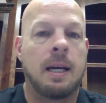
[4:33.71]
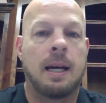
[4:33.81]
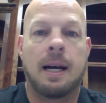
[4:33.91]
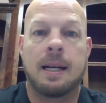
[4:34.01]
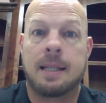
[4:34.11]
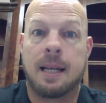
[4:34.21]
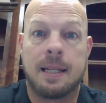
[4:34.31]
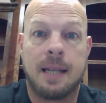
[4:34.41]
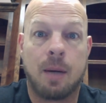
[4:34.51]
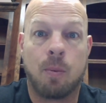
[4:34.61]
It's going to
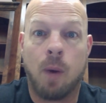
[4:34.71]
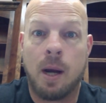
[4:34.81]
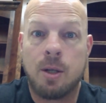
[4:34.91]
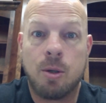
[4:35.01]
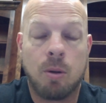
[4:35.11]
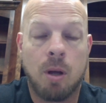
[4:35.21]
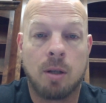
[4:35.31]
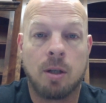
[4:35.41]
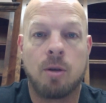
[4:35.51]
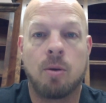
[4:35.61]
take way too long
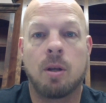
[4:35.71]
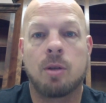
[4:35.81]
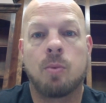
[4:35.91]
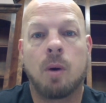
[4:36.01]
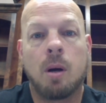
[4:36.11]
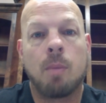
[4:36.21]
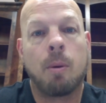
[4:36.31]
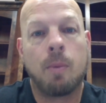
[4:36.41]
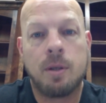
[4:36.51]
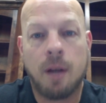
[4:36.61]
to do this. Well, but
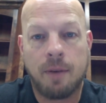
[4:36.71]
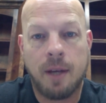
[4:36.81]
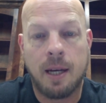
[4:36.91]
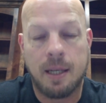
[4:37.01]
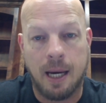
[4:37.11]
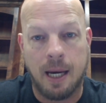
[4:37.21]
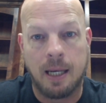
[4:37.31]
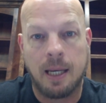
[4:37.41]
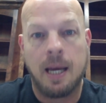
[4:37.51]
we still have to get it done.